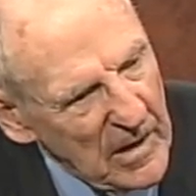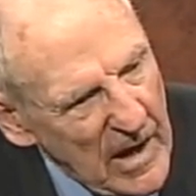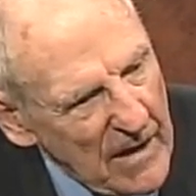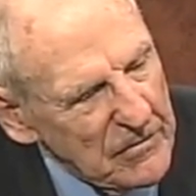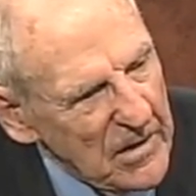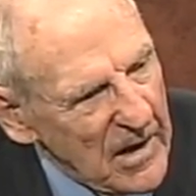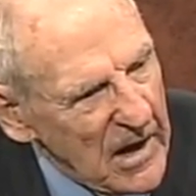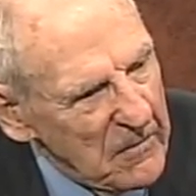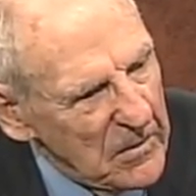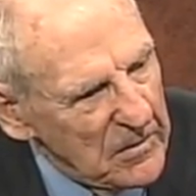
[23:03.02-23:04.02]

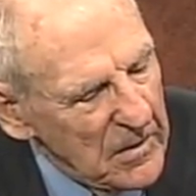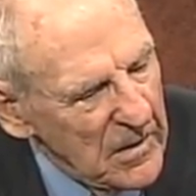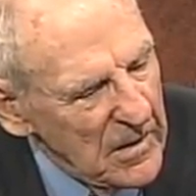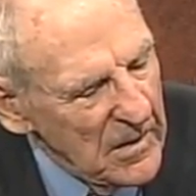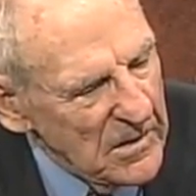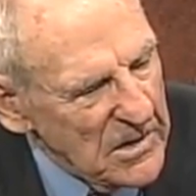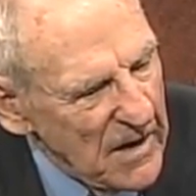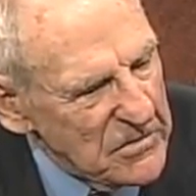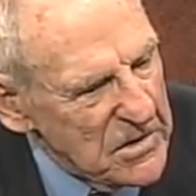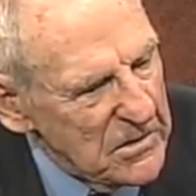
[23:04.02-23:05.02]
halftime in
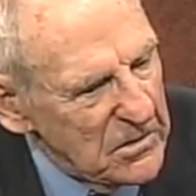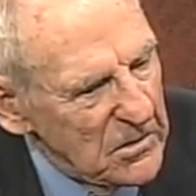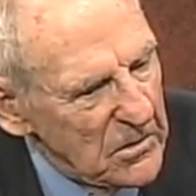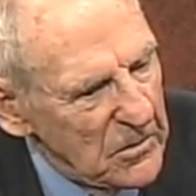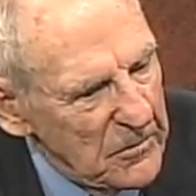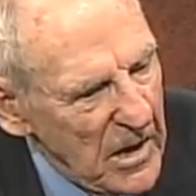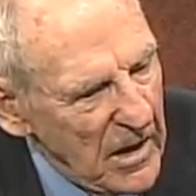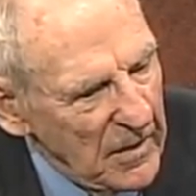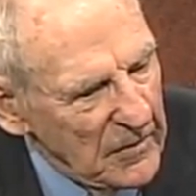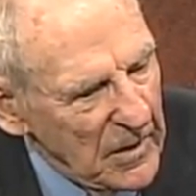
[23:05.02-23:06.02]
San Francisco,
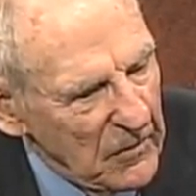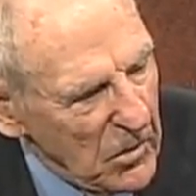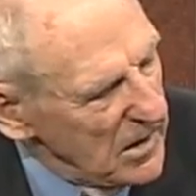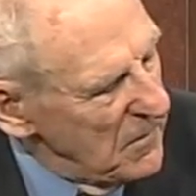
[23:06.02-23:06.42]
and Willie